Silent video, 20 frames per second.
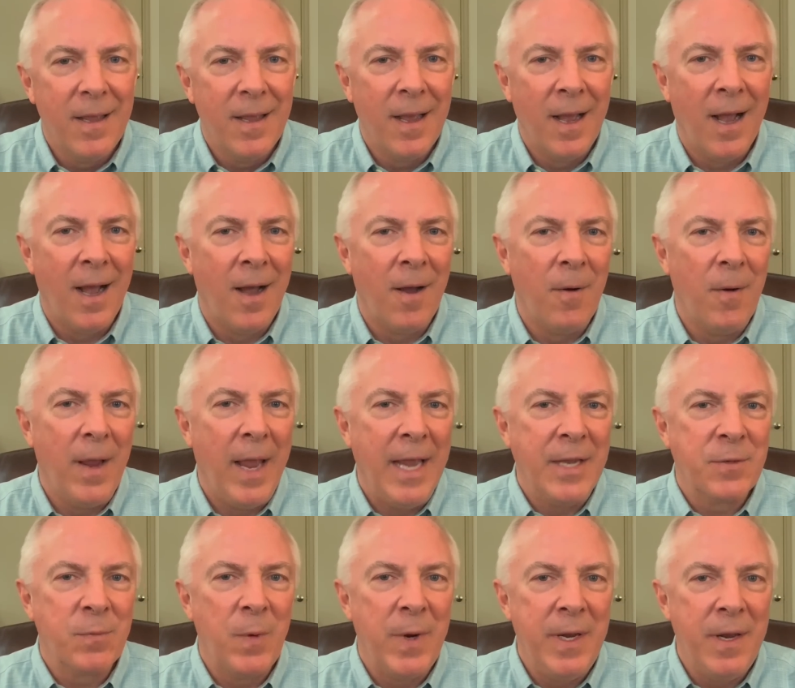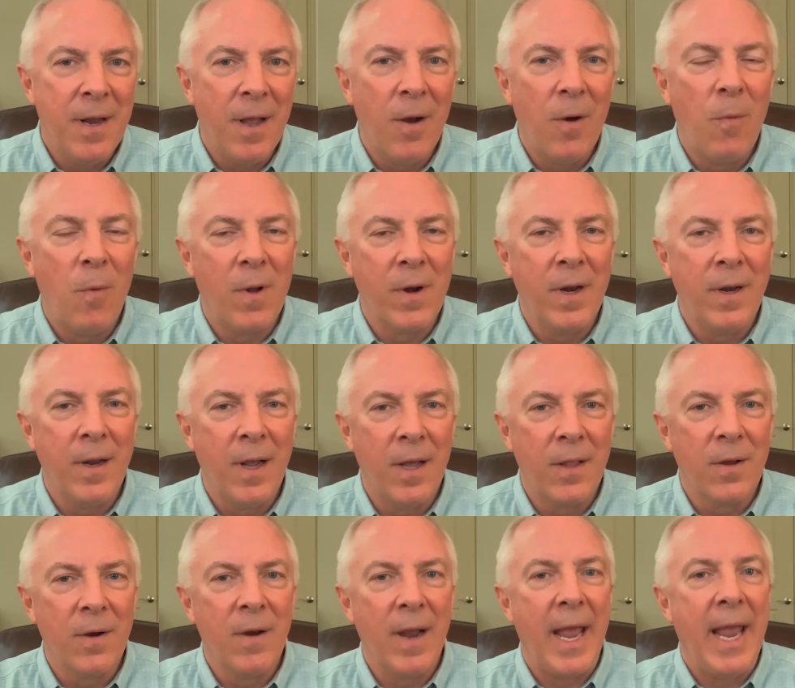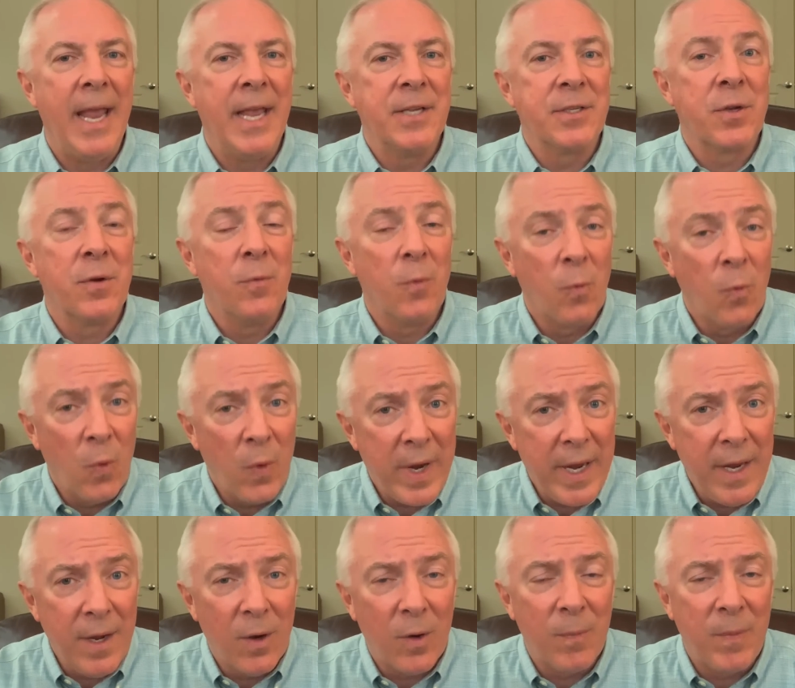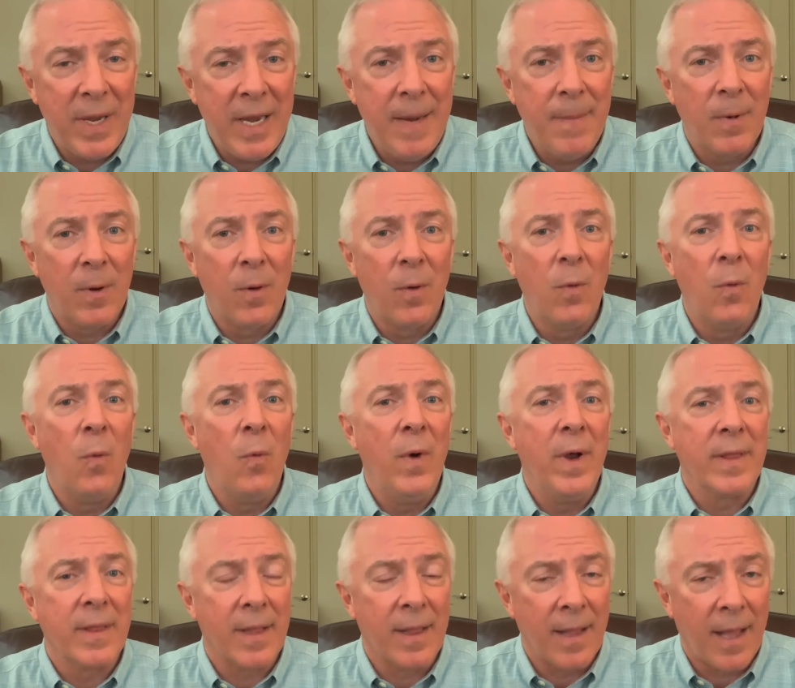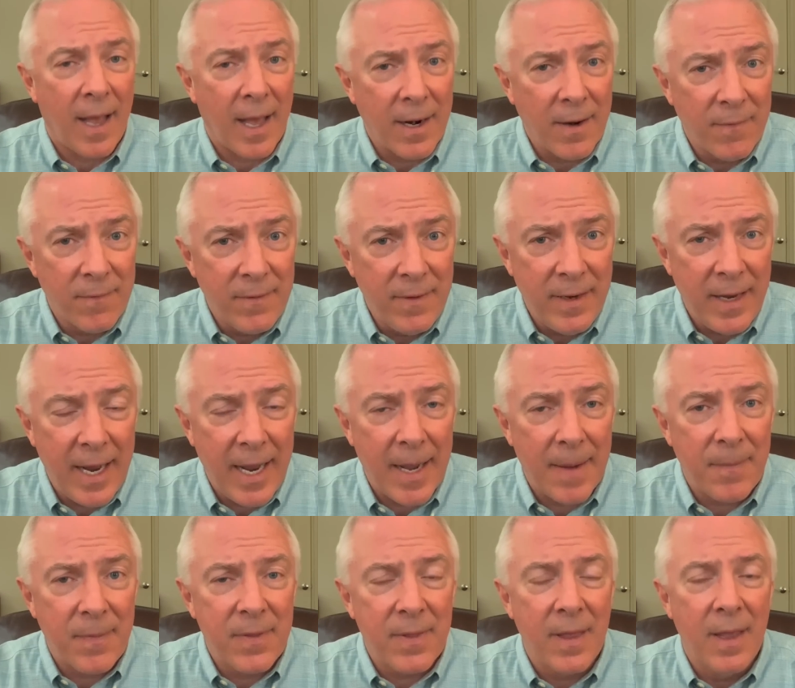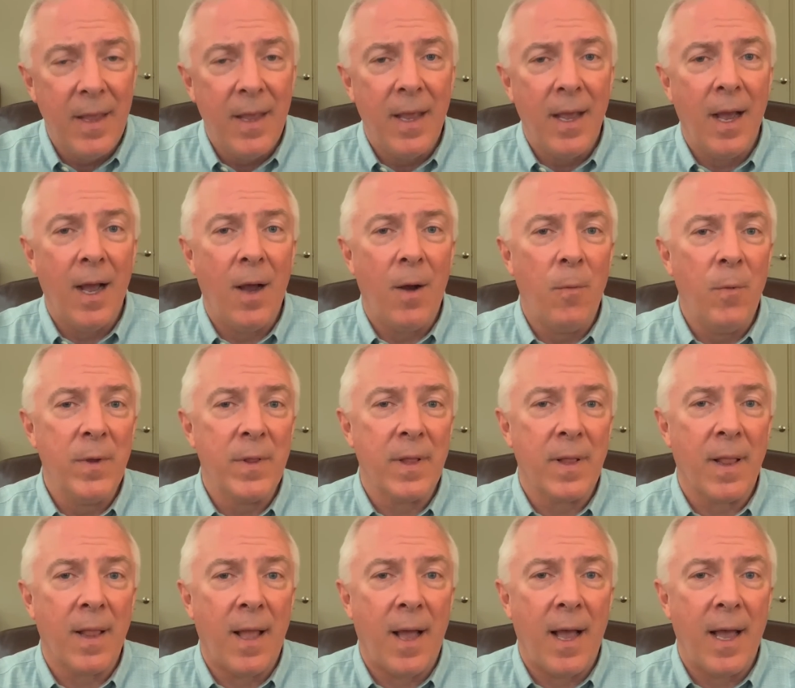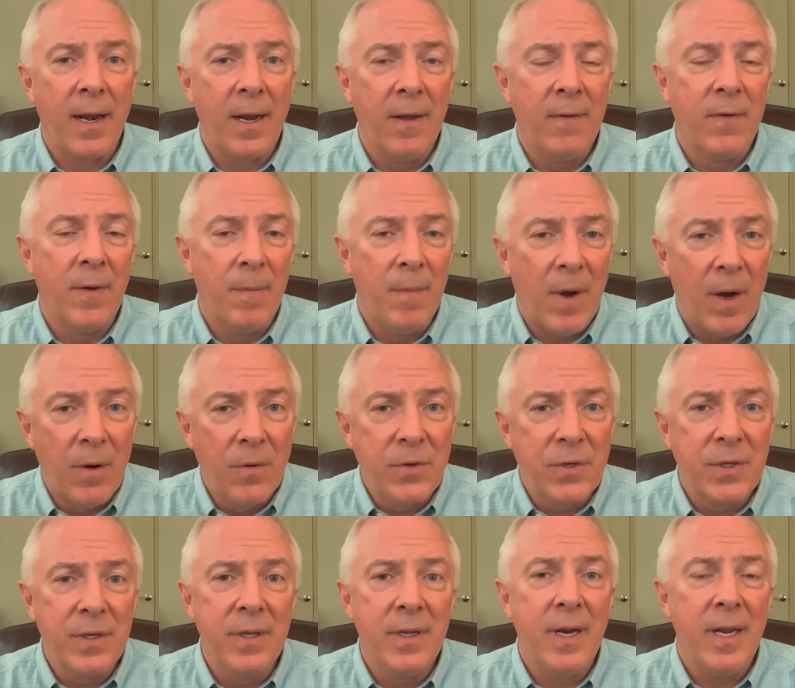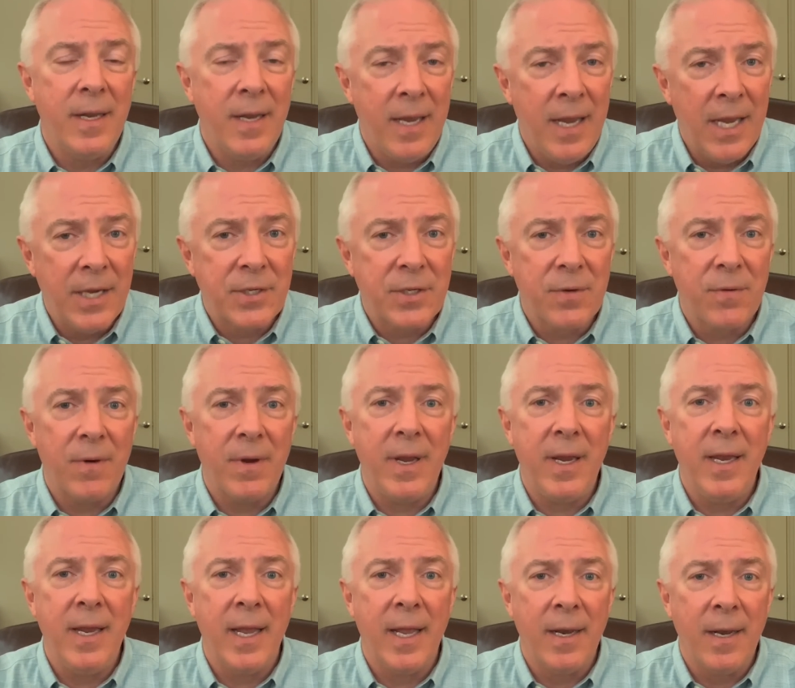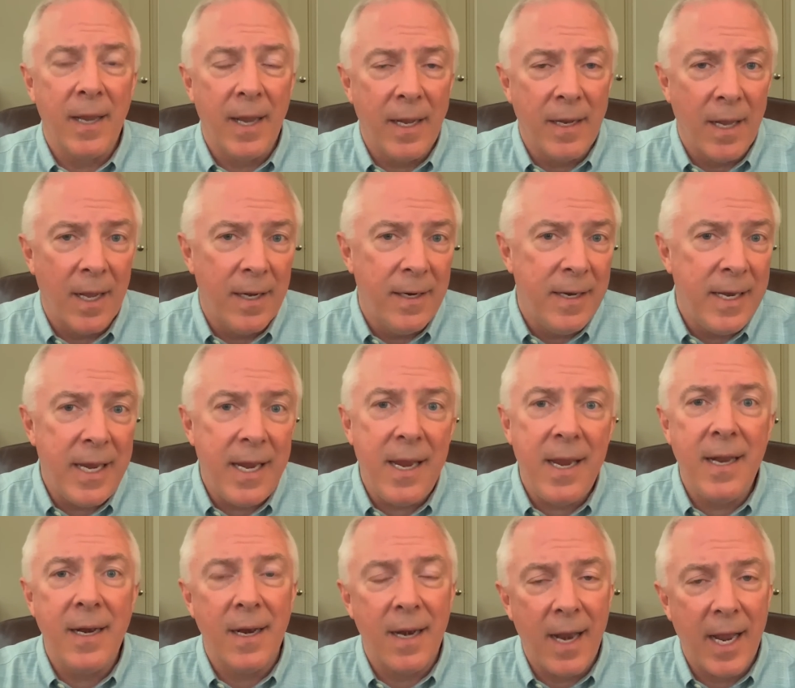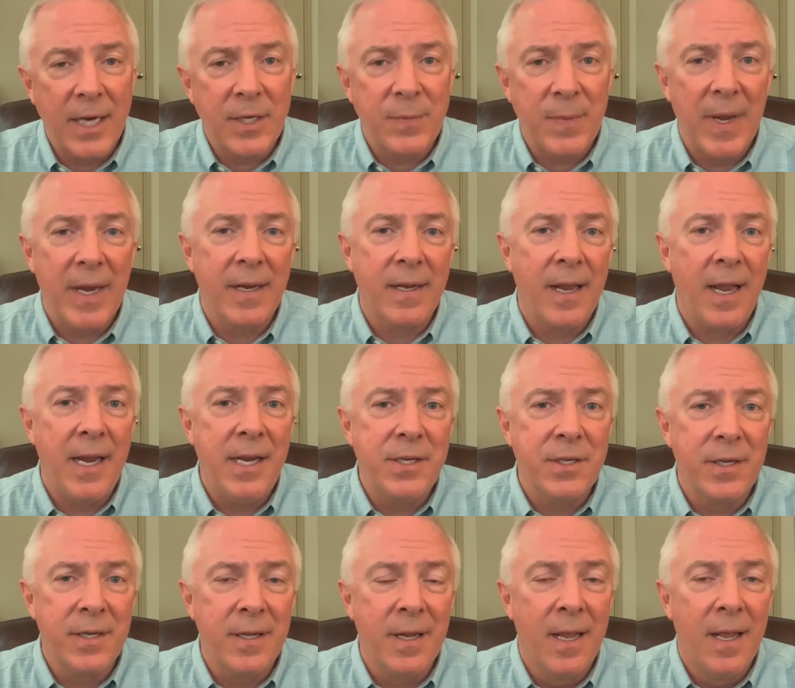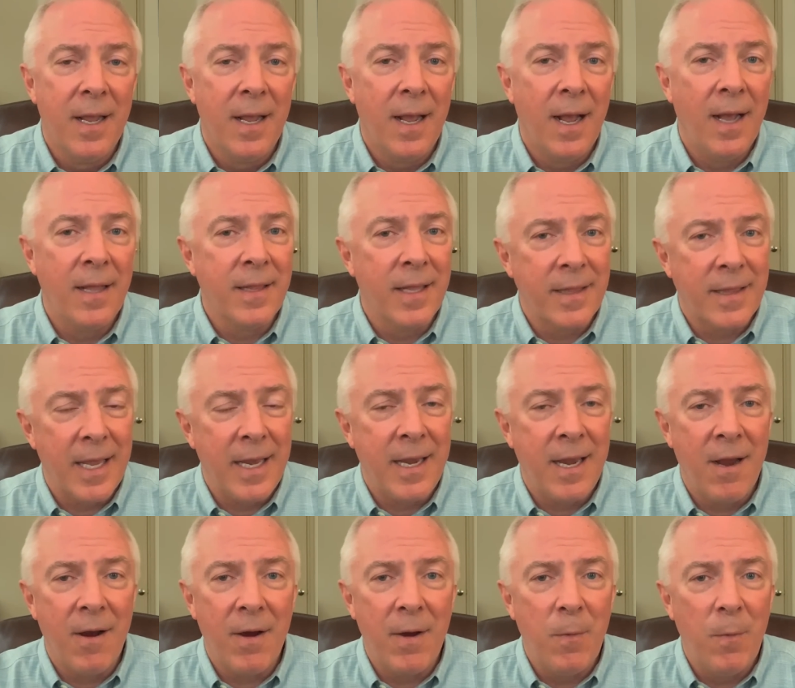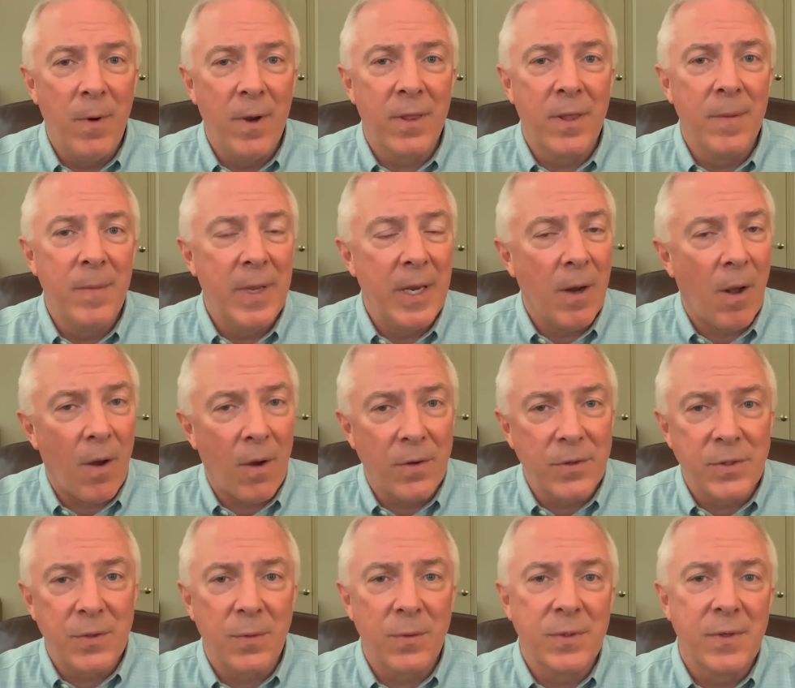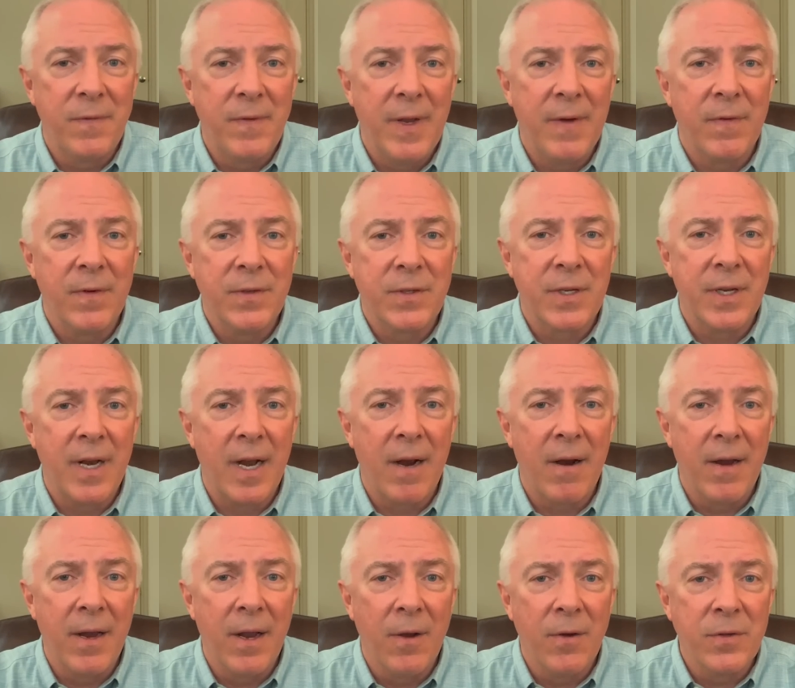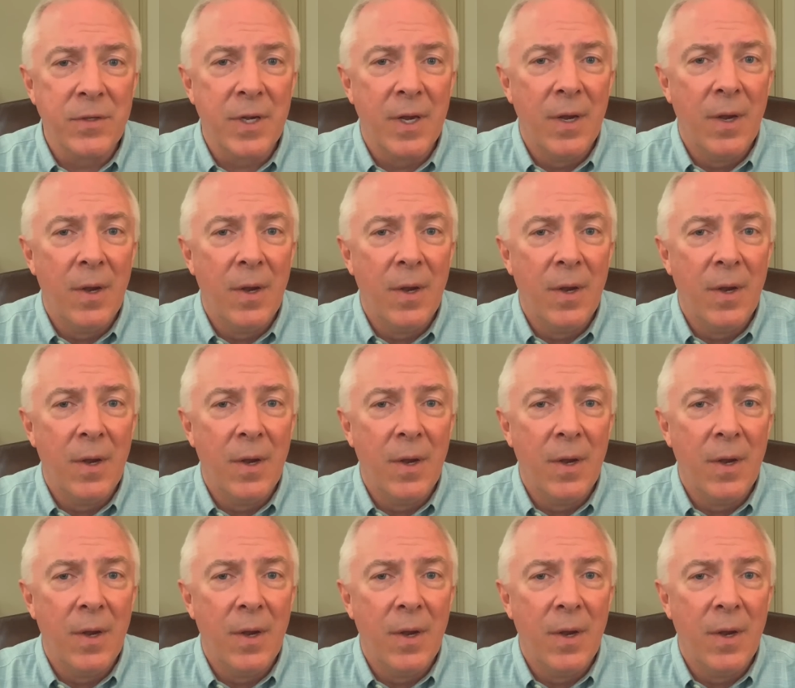As we know one another as real people with a lot of depth, with a lot of emotion and history and need and expectation that they carry with them in all sorts of different scenarios,